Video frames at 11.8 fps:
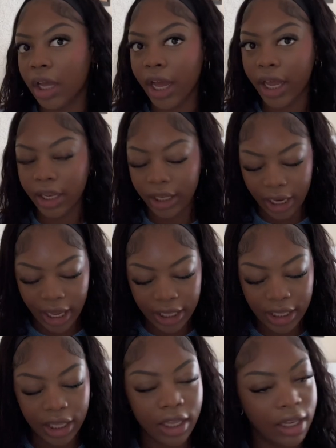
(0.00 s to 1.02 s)
I
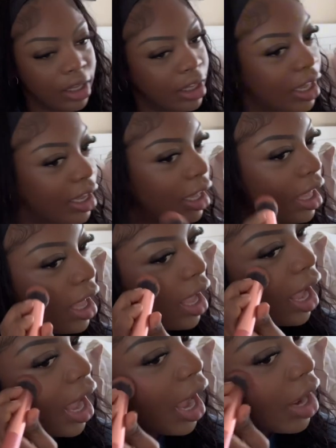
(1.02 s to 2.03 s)
like it. Like,
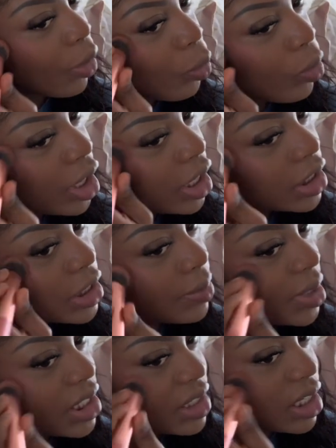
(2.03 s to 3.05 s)
I want it to
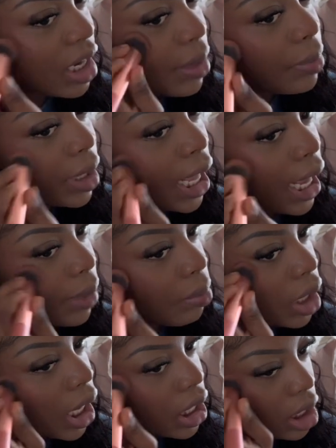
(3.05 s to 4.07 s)
be seen. I'm black, but
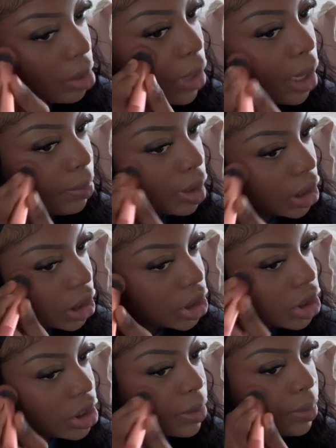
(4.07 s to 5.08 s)
I need my blush
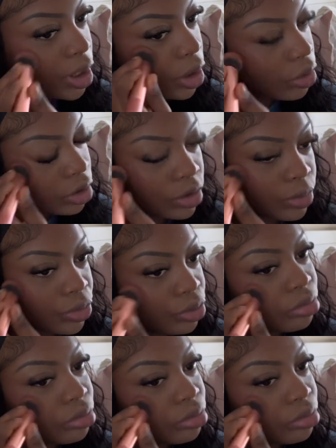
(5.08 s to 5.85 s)
to be noticeable.